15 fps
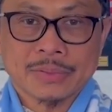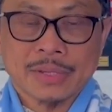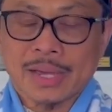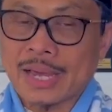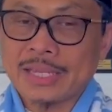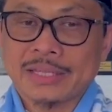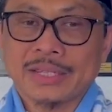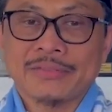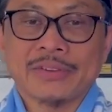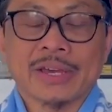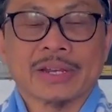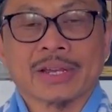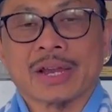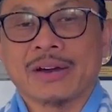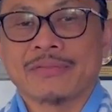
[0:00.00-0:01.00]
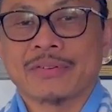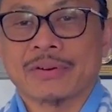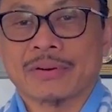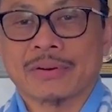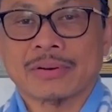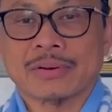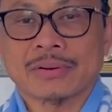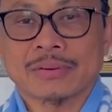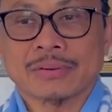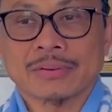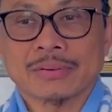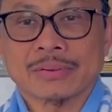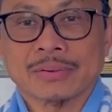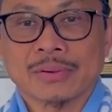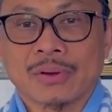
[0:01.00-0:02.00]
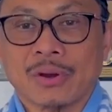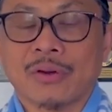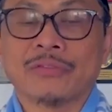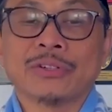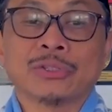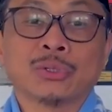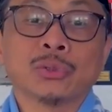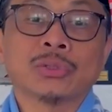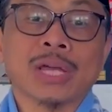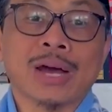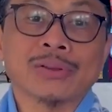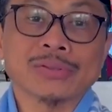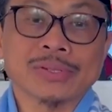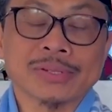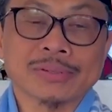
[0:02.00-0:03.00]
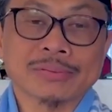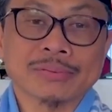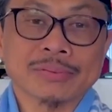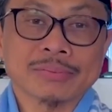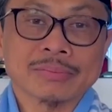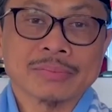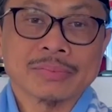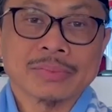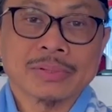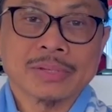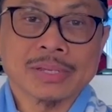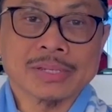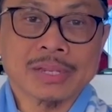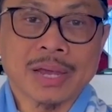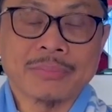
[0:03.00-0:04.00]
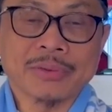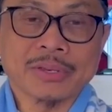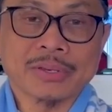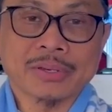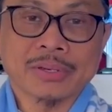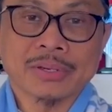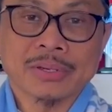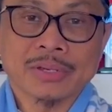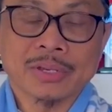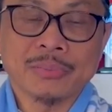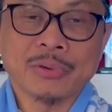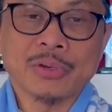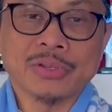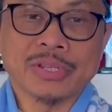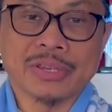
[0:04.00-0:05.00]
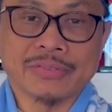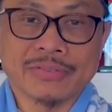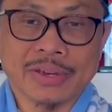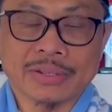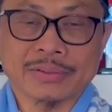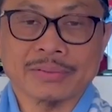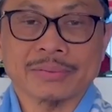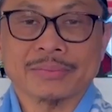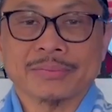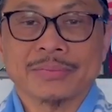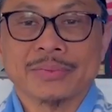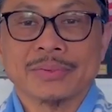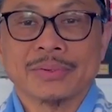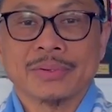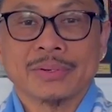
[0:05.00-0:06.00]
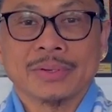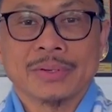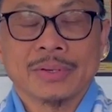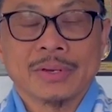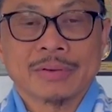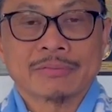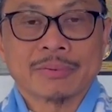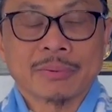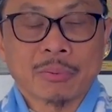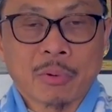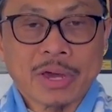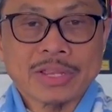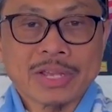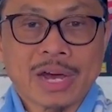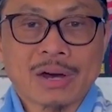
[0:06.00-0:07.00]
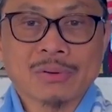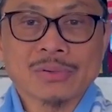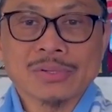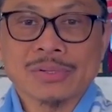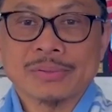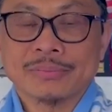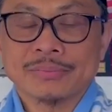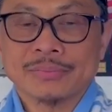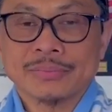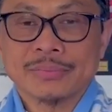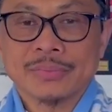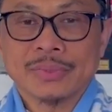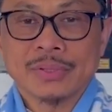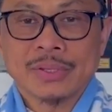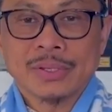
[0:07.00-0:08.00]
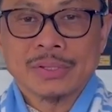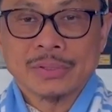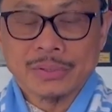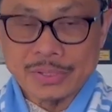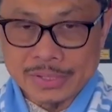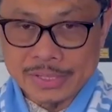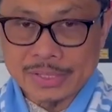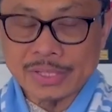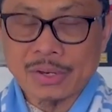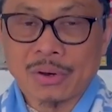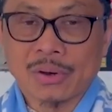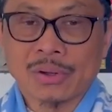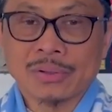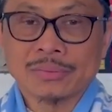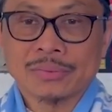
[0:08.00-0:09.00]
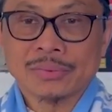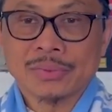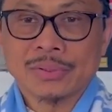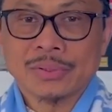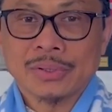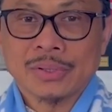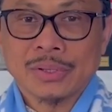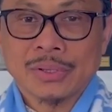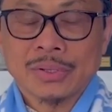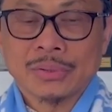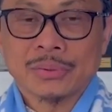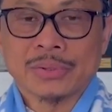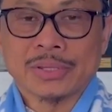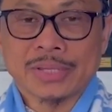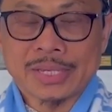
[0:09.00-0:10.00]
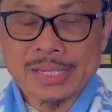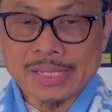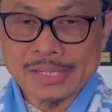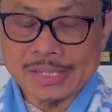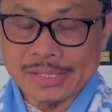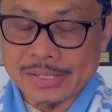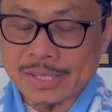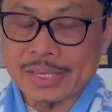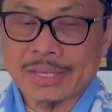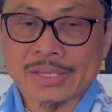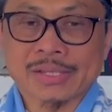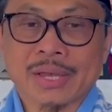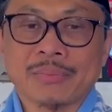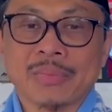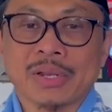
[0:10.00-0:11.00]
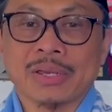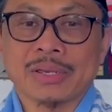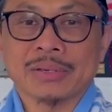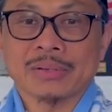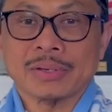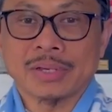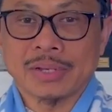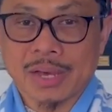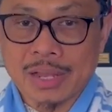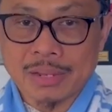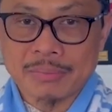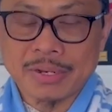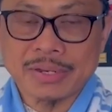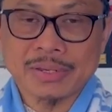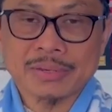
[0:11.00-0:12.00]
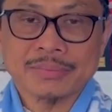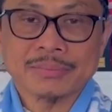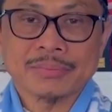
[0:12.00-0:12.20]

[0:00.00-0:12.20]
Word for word: I T V had covered over two thousand Islamic community events, from the White House to the City Hall to the State Assembly in Albany